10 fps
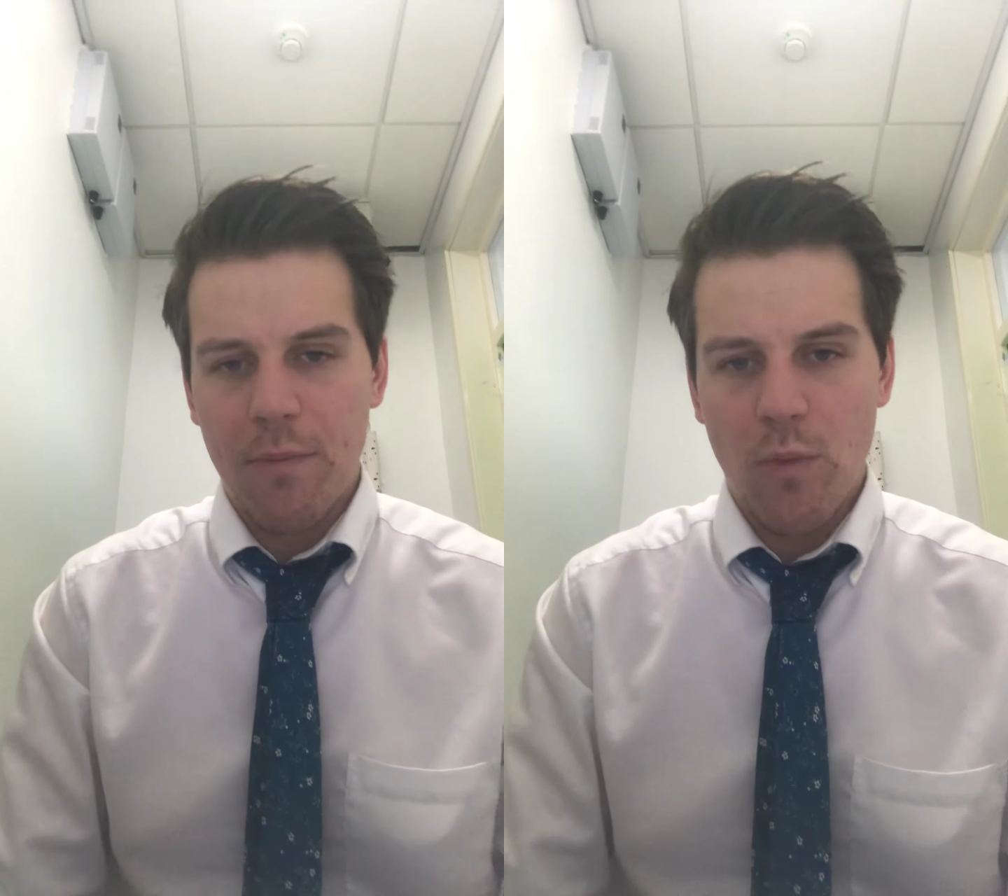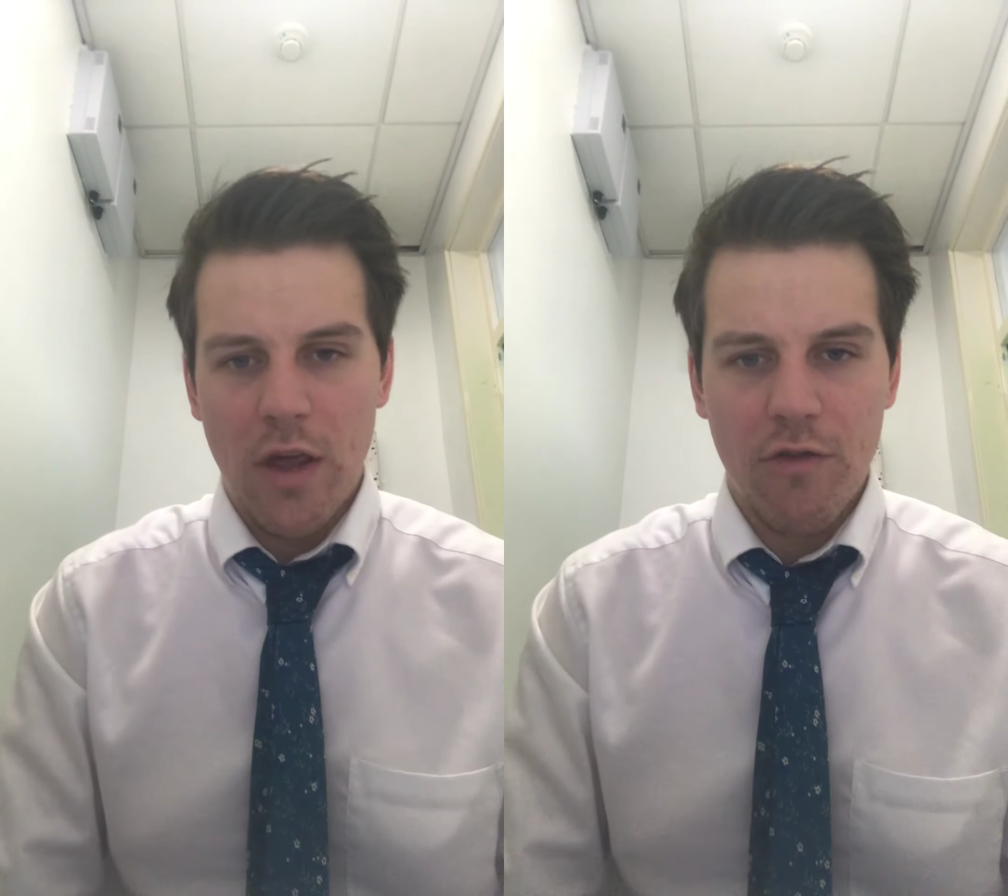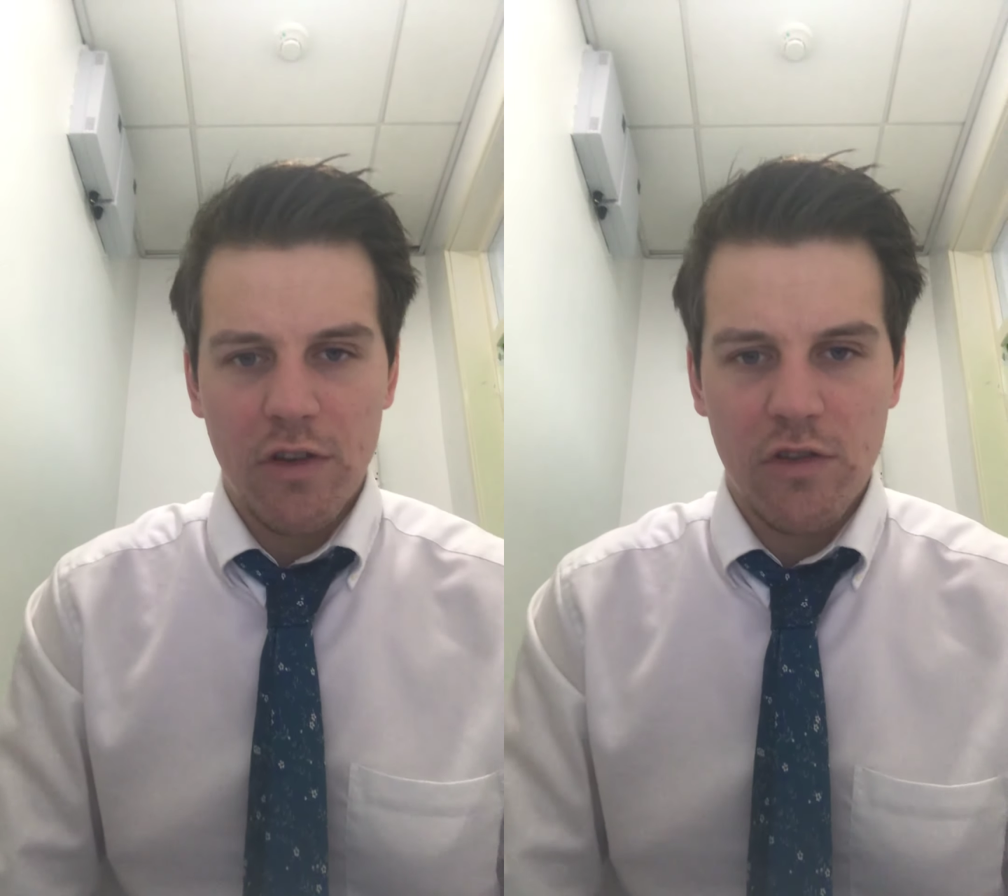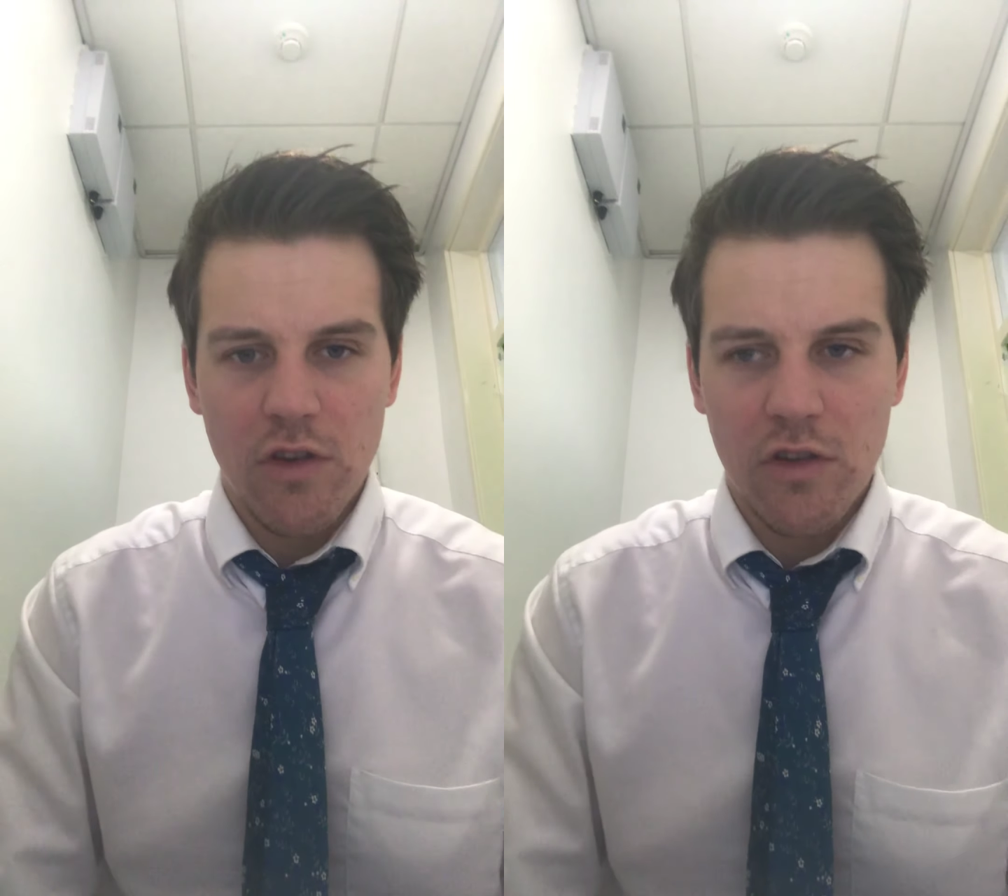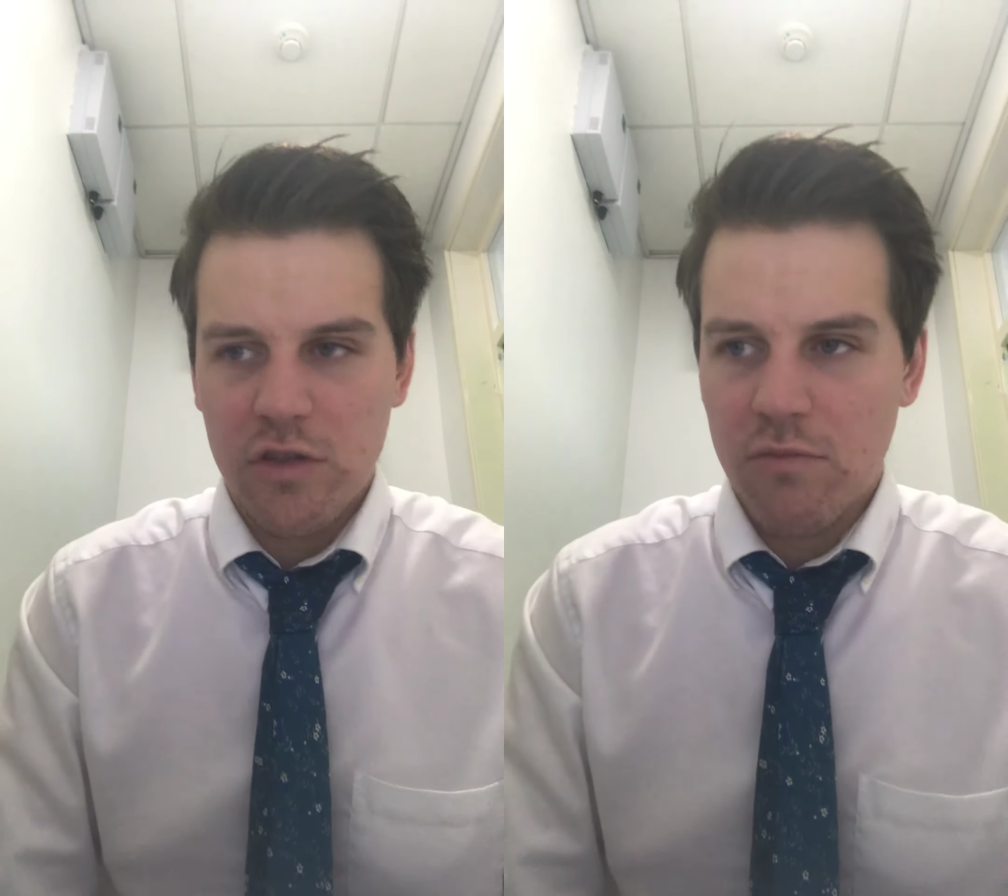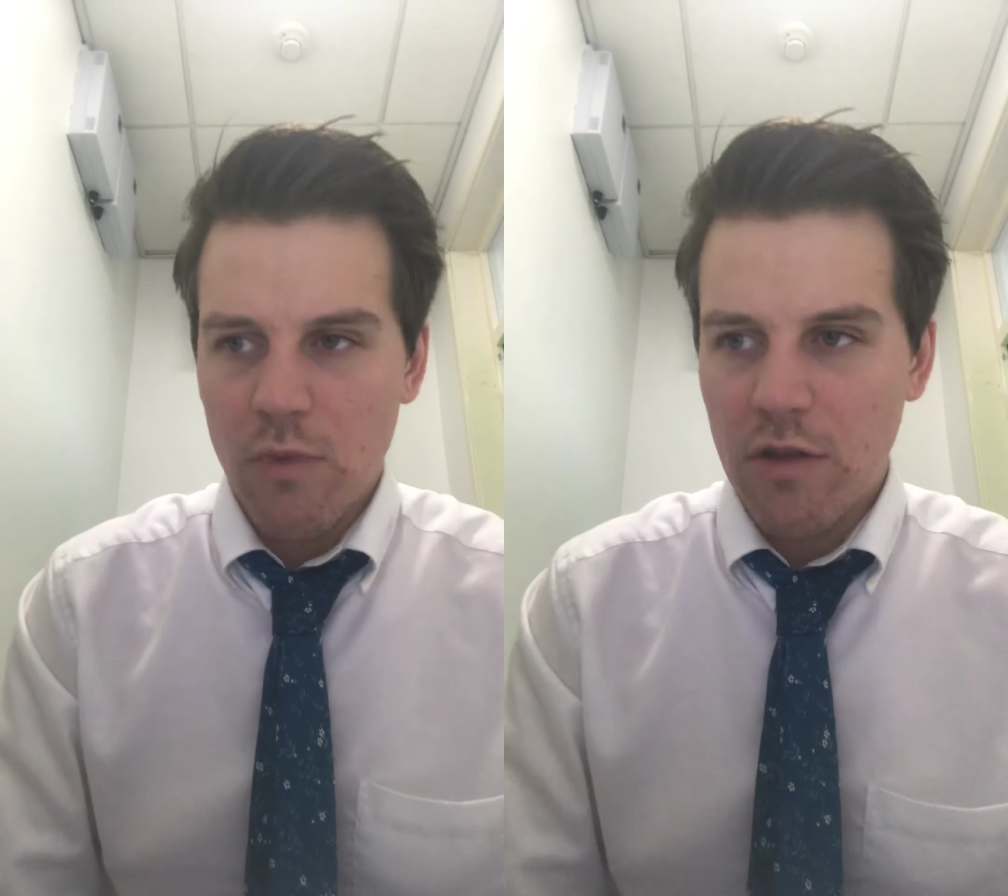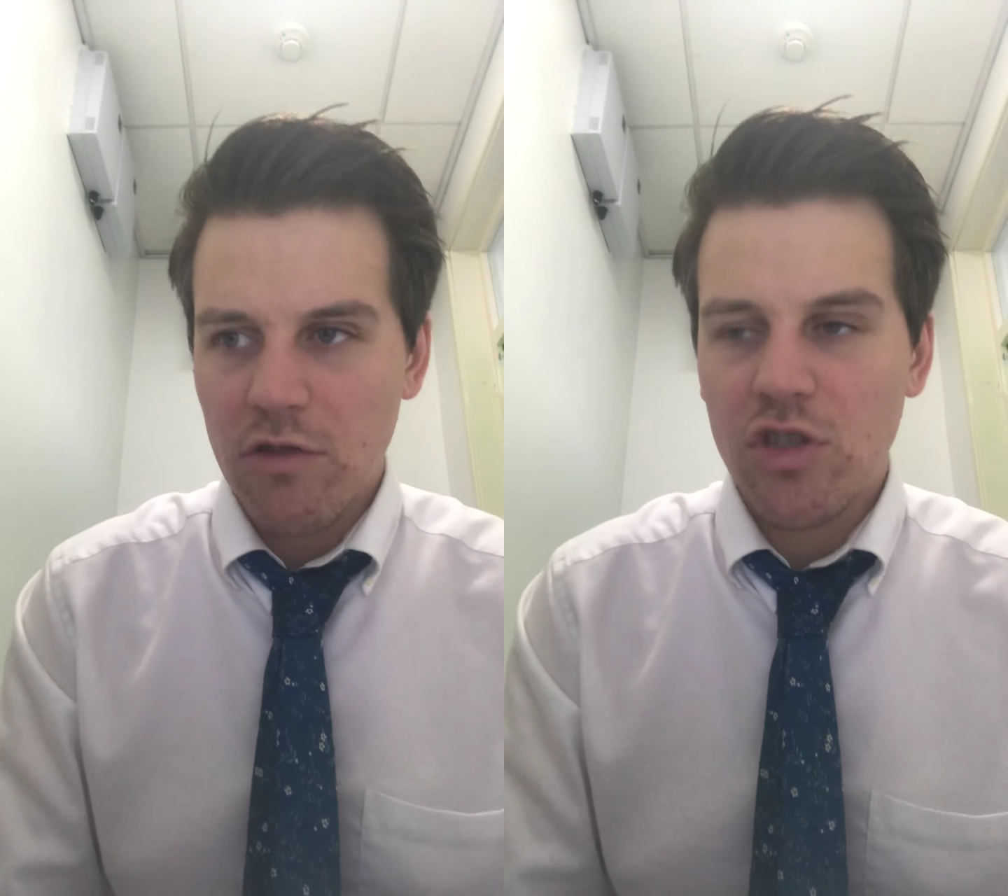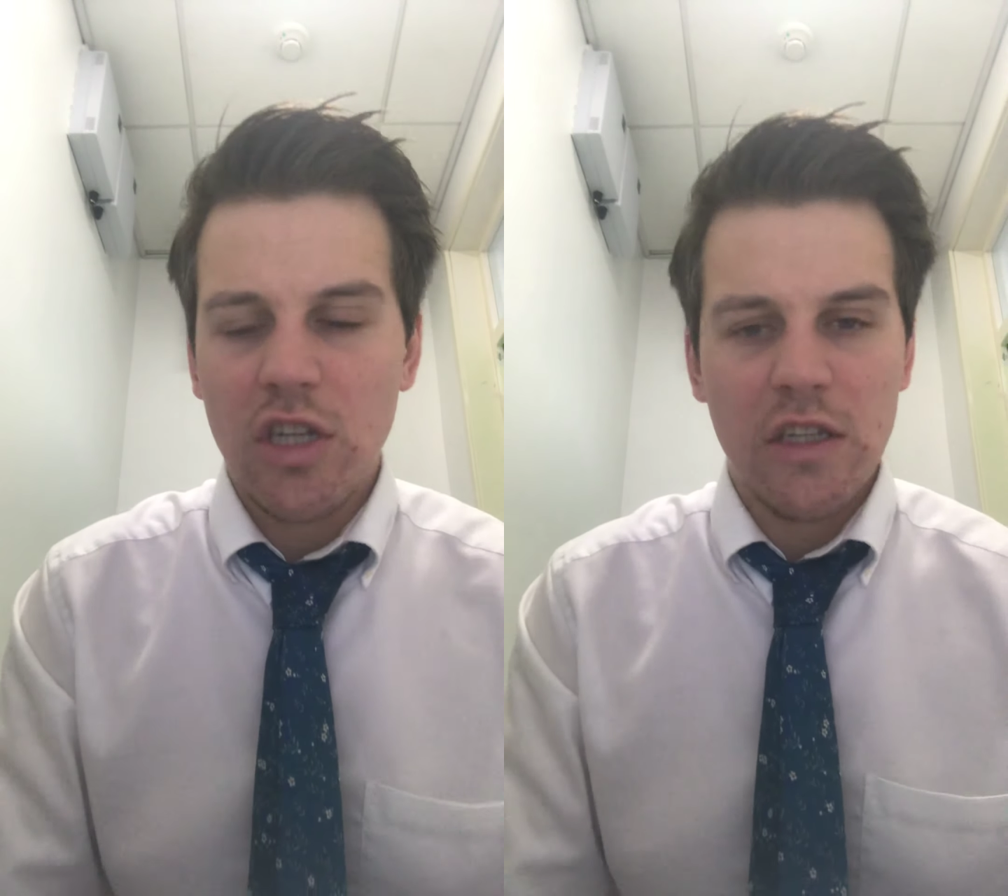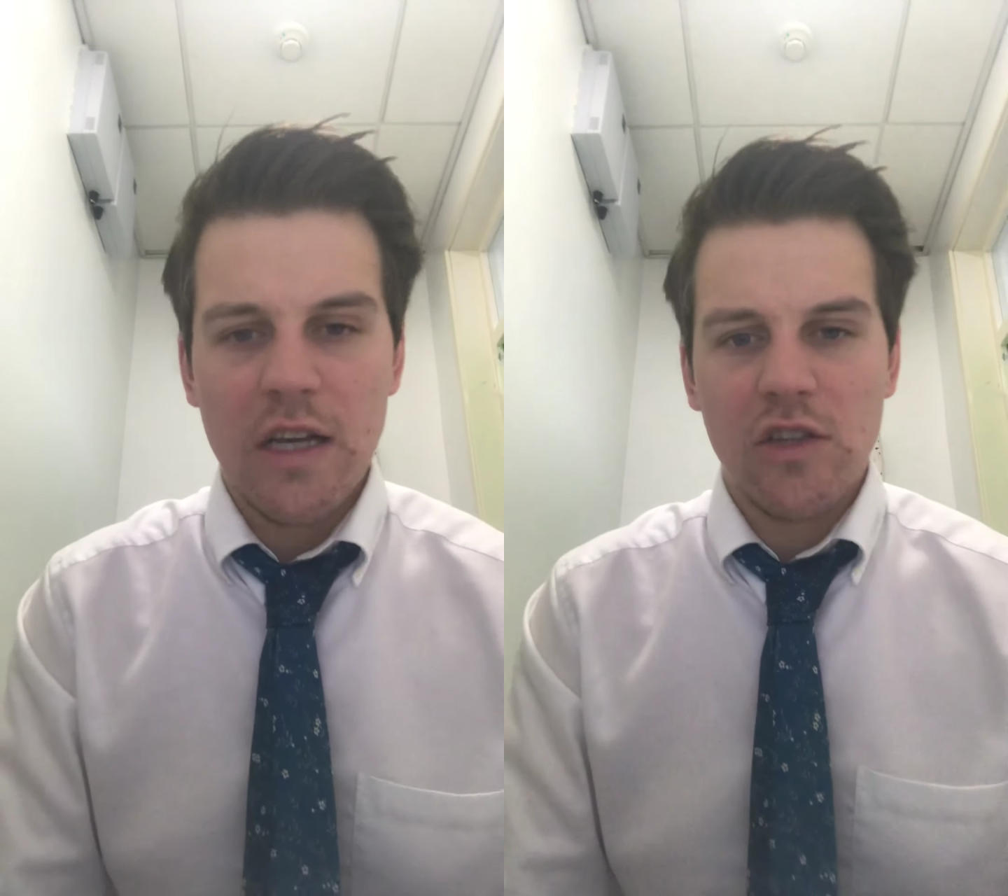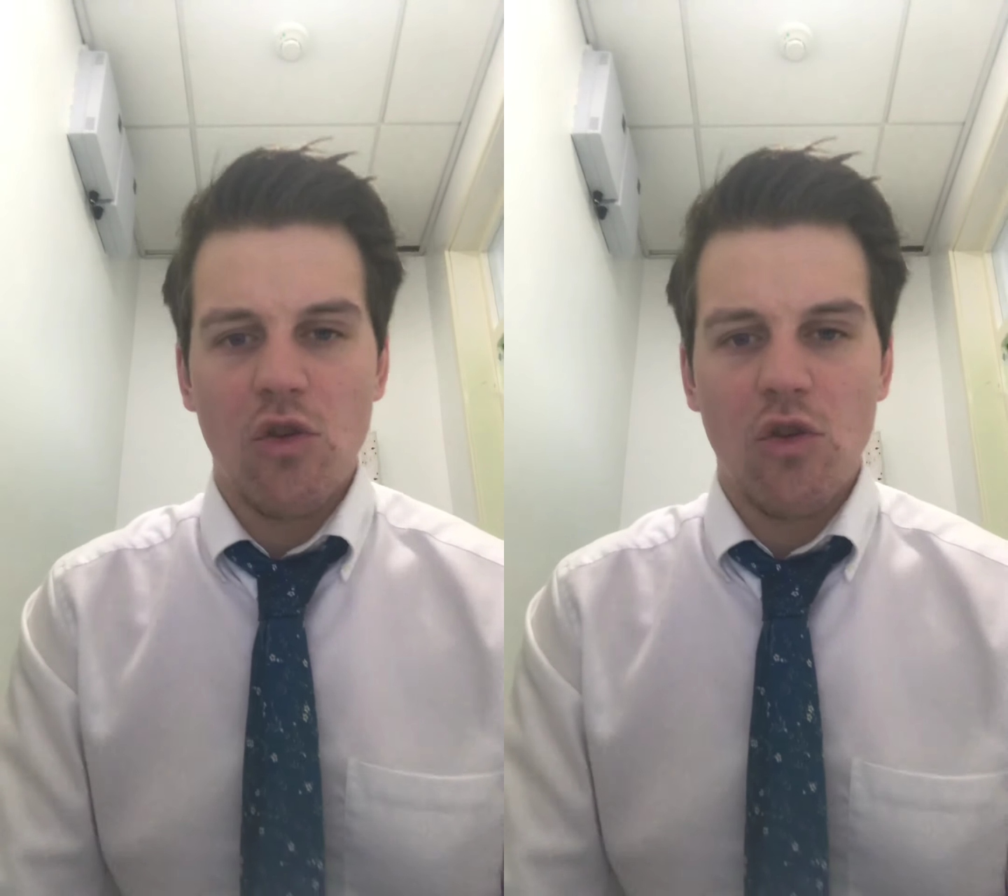whether it's Jesus